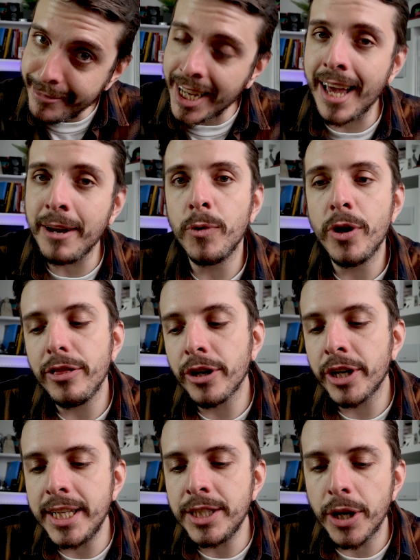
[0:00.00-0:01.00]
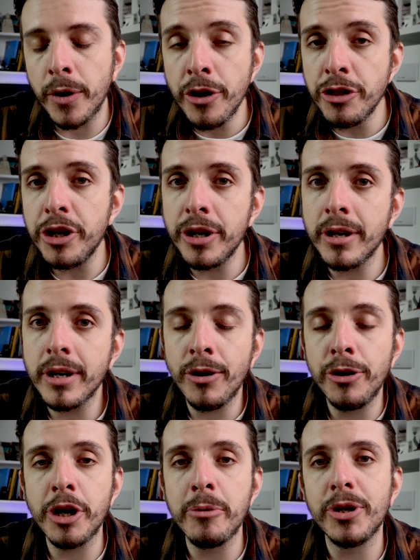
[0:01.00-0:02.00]
again, worth looking into. Another
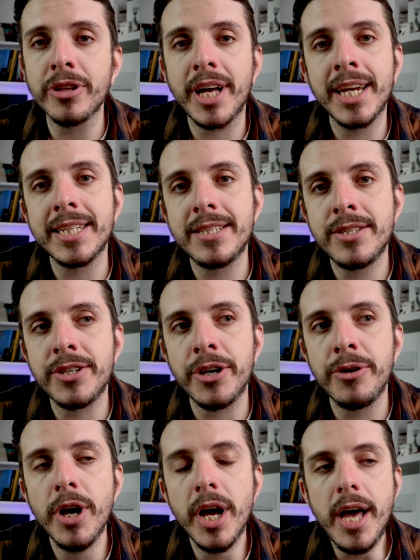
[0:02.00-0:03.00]
audiobook that I listened to